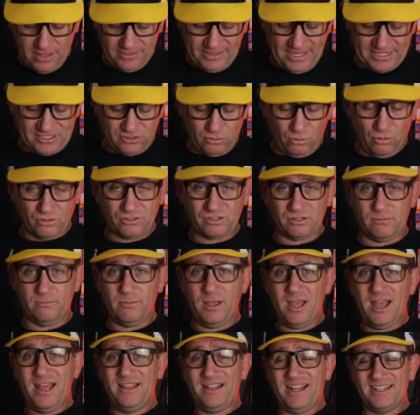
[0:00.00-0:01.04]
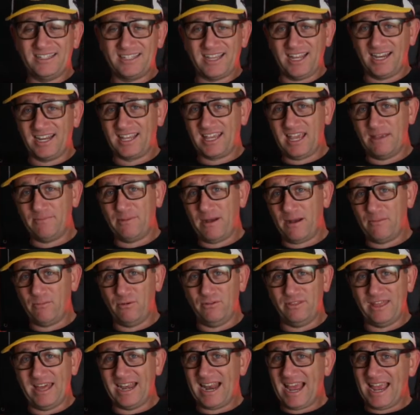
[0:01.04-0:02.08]
that's awesome. That's going to keep up
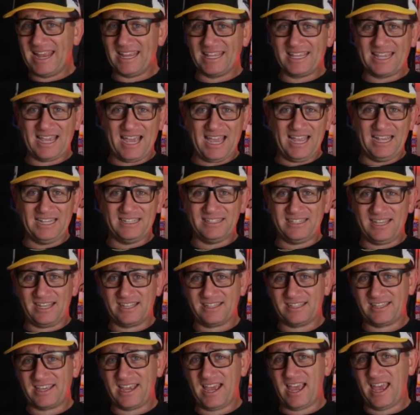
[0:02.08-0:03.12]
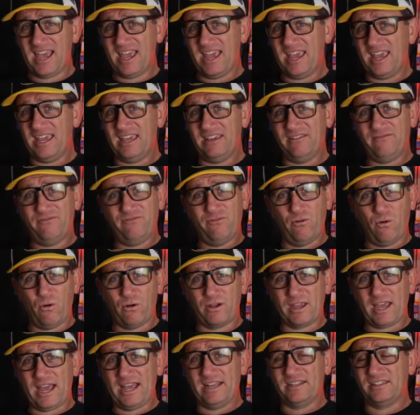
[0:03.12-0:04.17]
with that 8K, 6K,
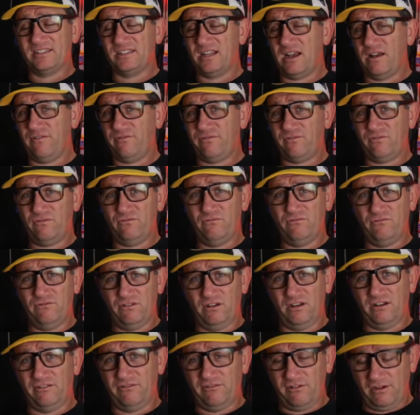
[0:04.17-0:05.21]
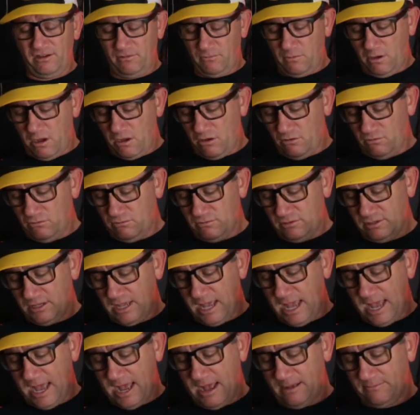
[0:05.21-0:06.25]
4K stuff really, really well.
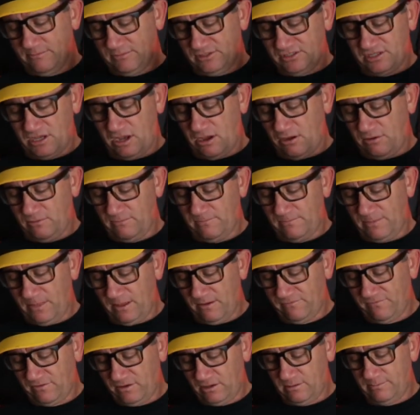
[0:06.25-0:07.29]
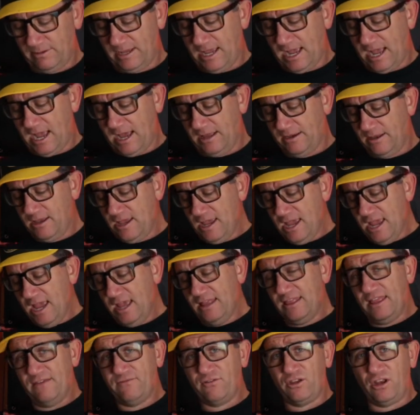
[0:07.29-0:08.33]
So I think it'll be hard.
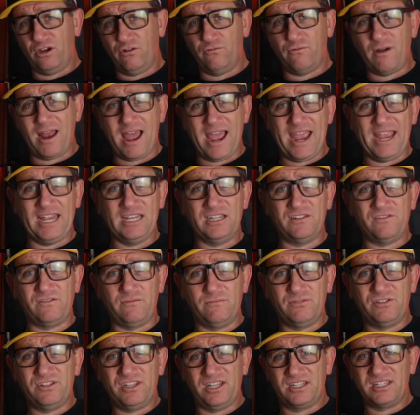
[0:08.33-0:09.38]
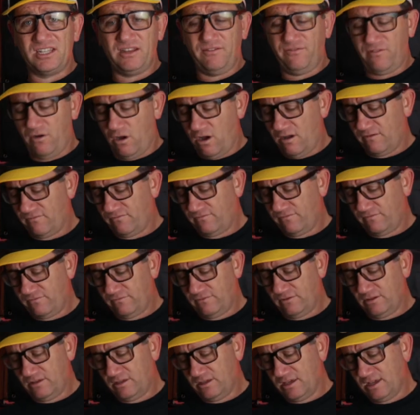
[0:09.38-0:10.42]
They've got a range from 65
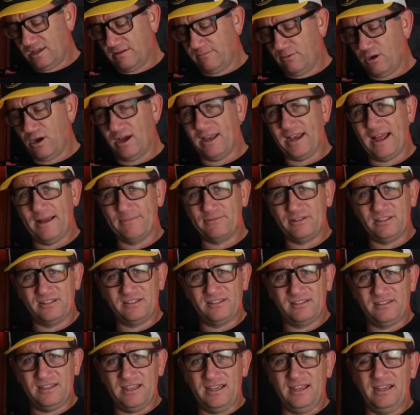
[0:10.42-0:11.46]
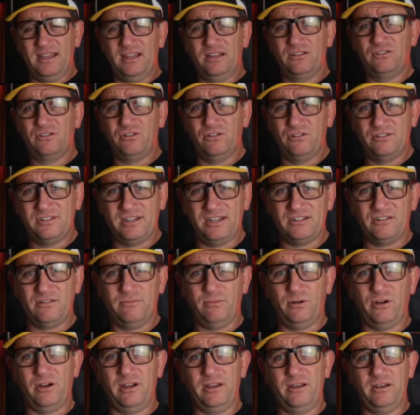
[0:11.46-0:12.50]
gigabyte up to 2
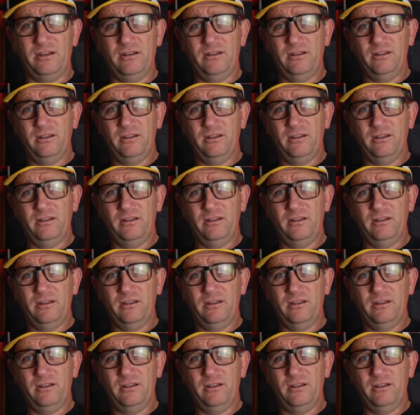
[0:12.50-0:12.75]
terabyte.